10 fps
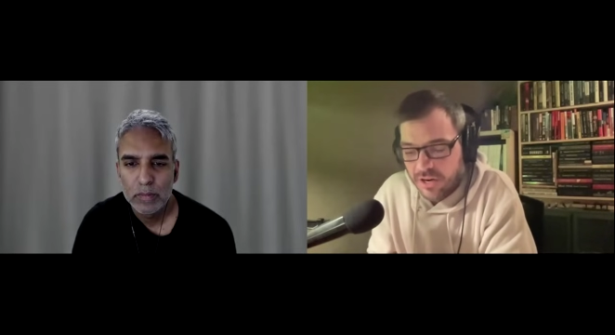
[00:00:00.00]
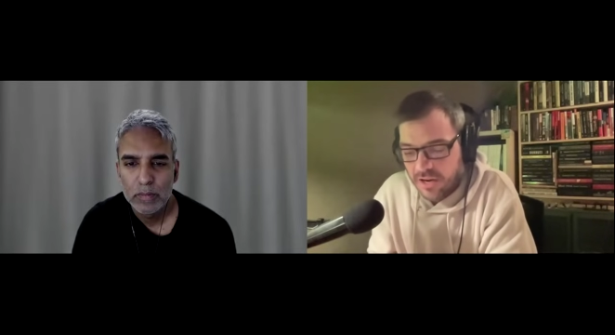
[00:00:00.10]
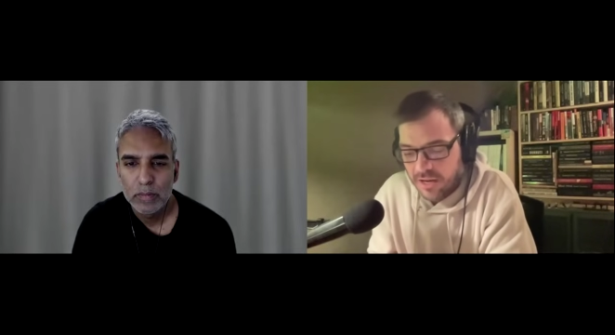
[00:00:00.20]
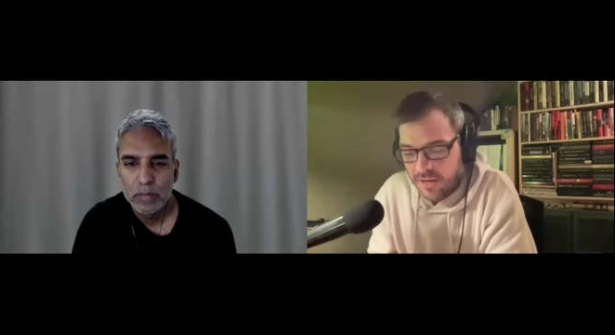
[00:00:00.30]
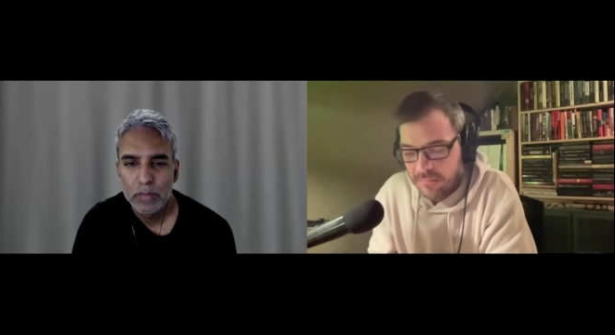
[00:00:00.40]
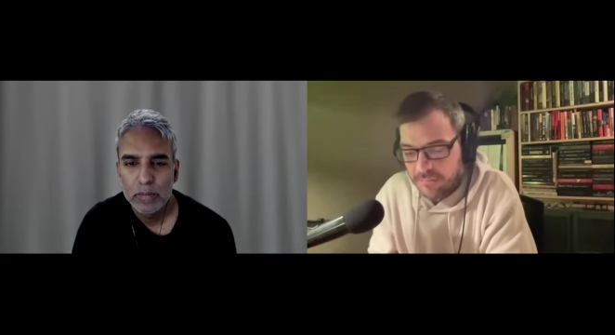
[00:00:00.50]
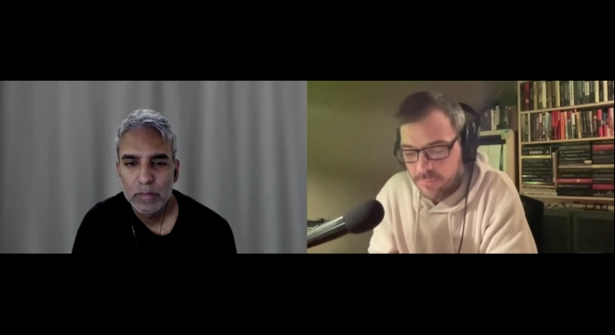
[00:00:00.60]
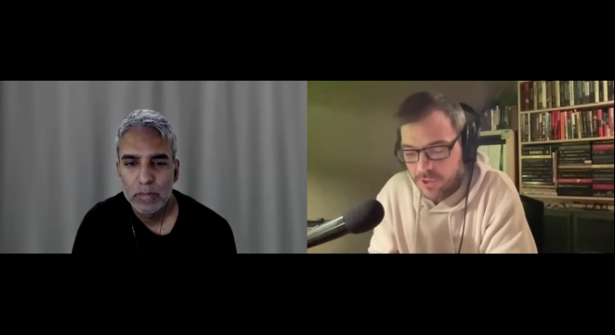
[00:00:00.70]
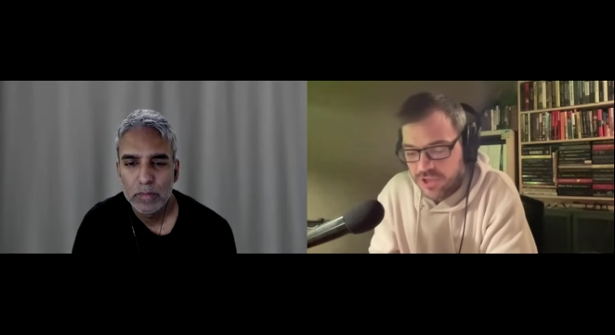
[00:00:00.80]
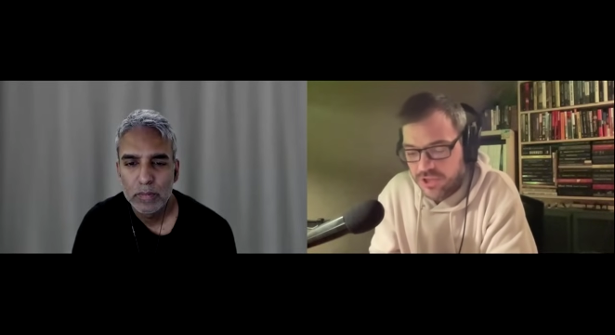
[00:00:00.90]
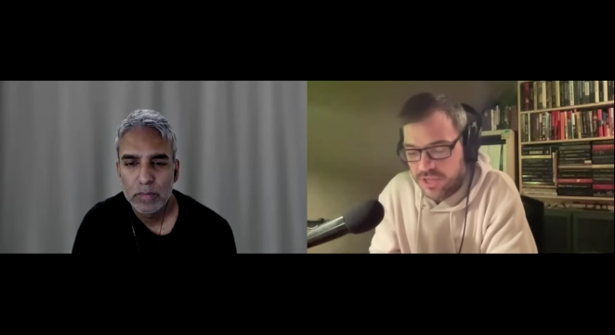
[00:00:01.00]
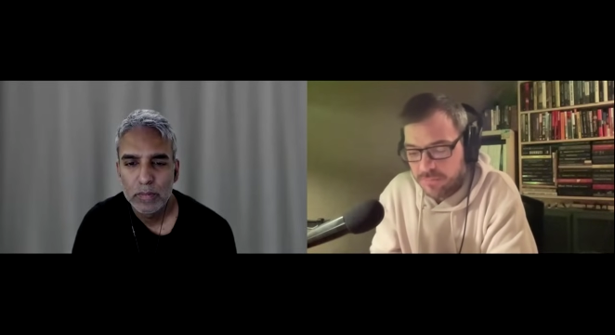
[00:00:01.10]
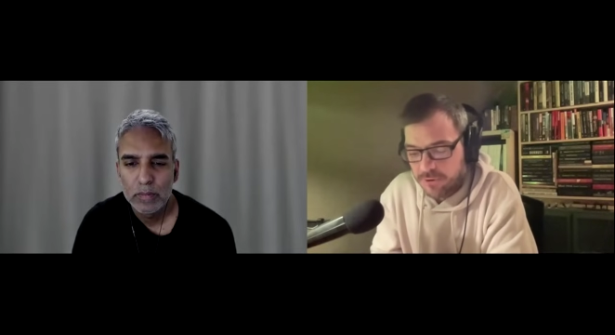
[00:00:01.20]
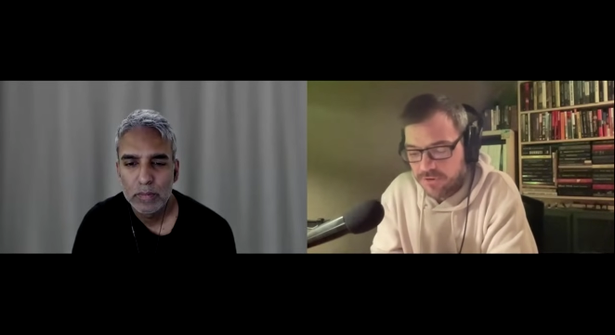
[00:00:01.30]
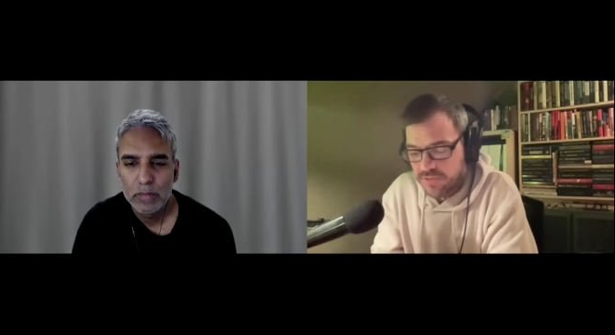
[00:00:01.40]
Speaker 1: um, which they
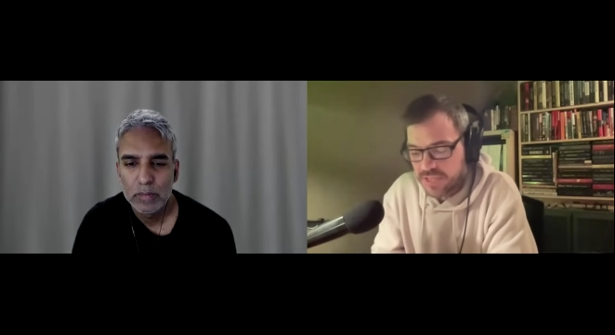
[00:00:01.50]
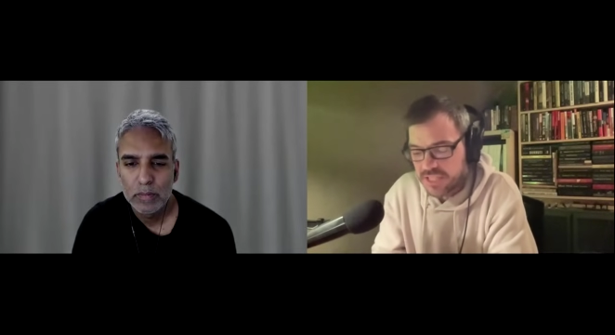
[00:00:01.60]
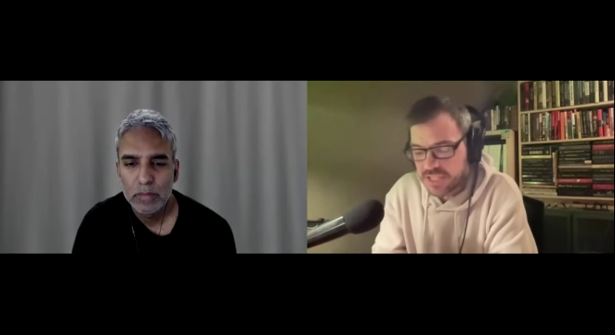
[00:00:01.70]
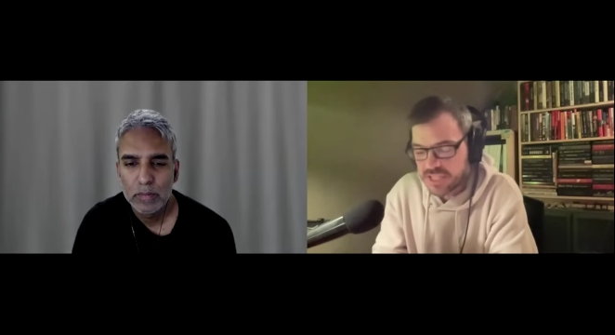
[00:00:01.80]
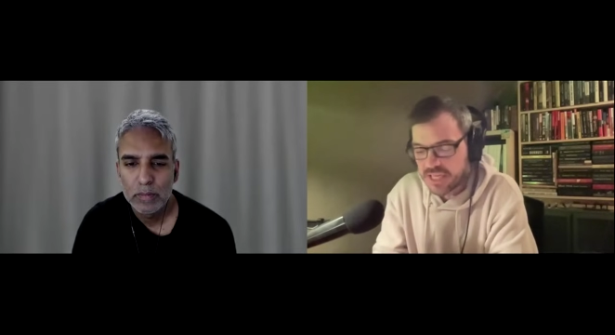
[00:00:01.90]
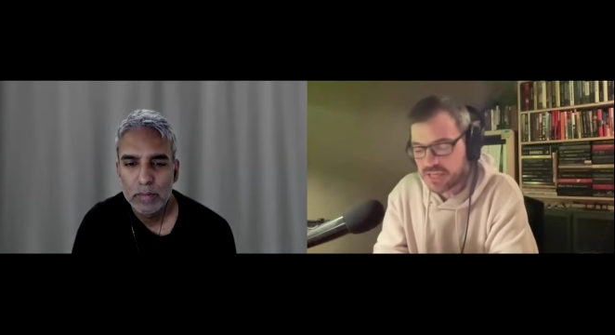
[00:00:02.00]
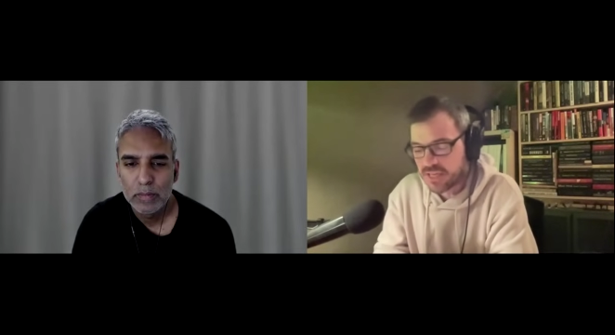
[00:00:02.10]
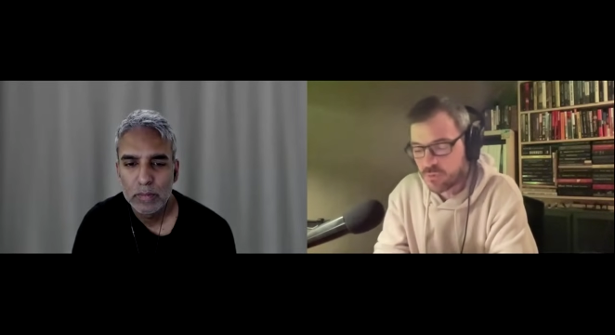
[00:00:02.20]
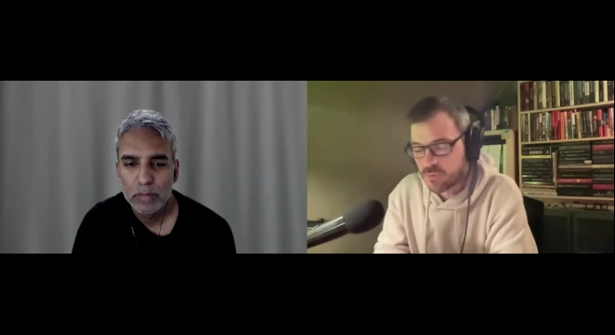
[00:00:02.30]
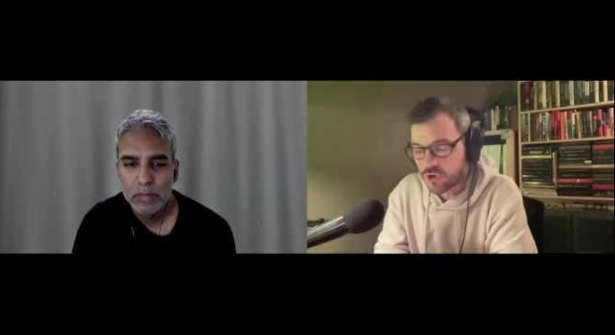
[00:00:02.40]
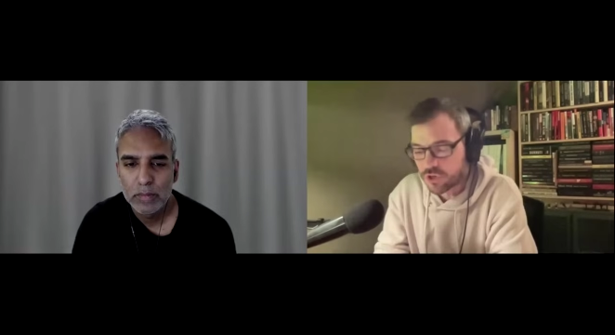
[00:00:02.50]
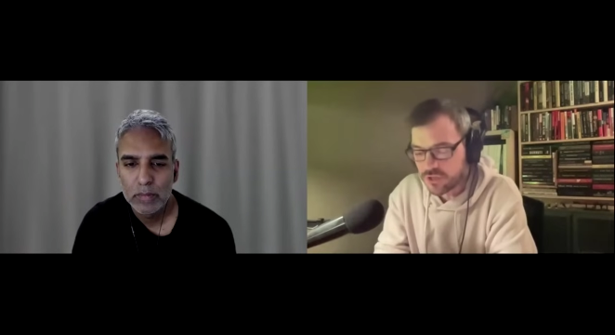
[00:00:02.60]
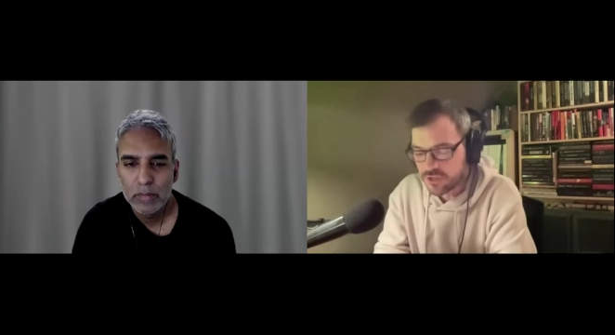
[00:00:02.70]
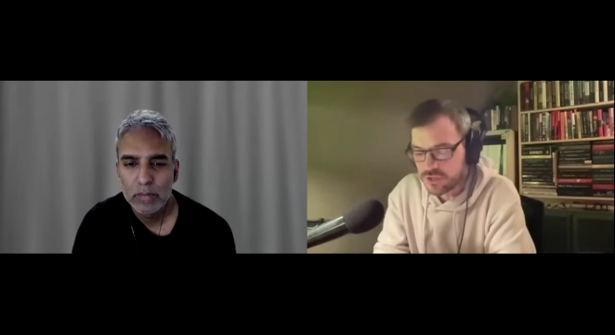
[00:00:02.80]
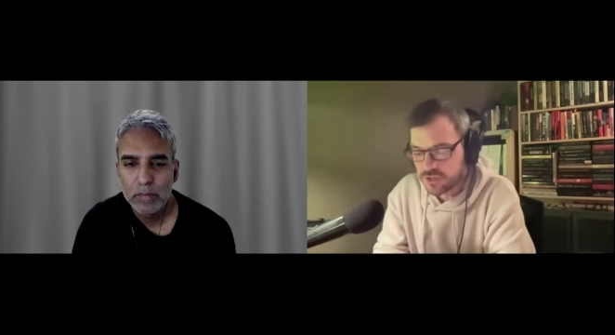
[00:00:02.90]
previously said they
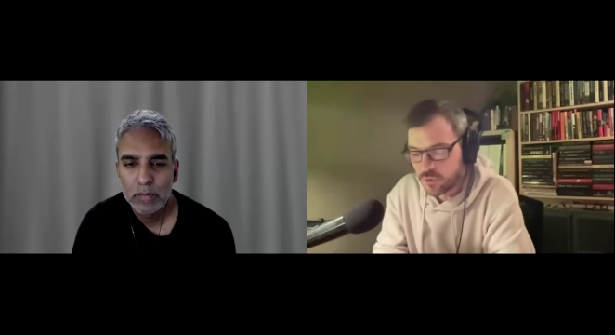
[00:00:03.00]
weren't